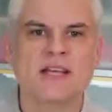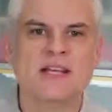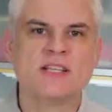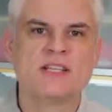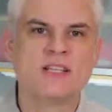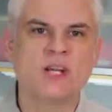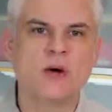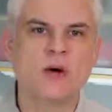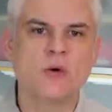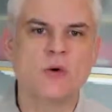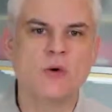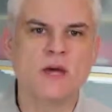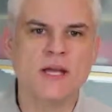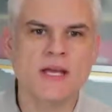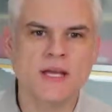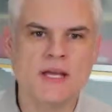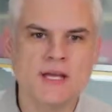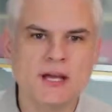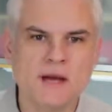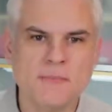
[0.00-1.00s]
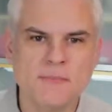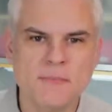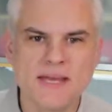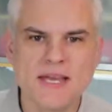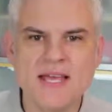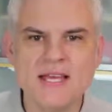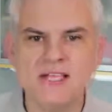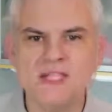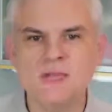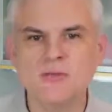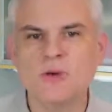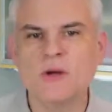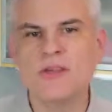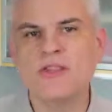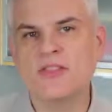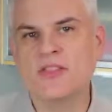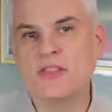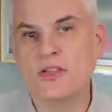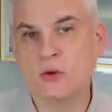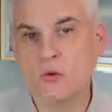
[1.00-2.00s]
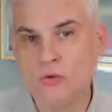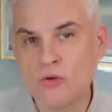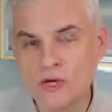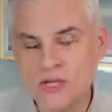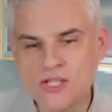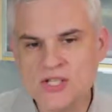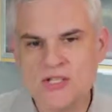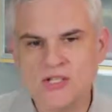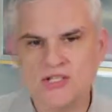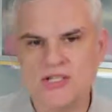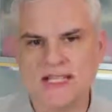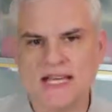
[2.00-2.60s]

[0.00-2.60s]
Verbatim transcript: So it begins with the original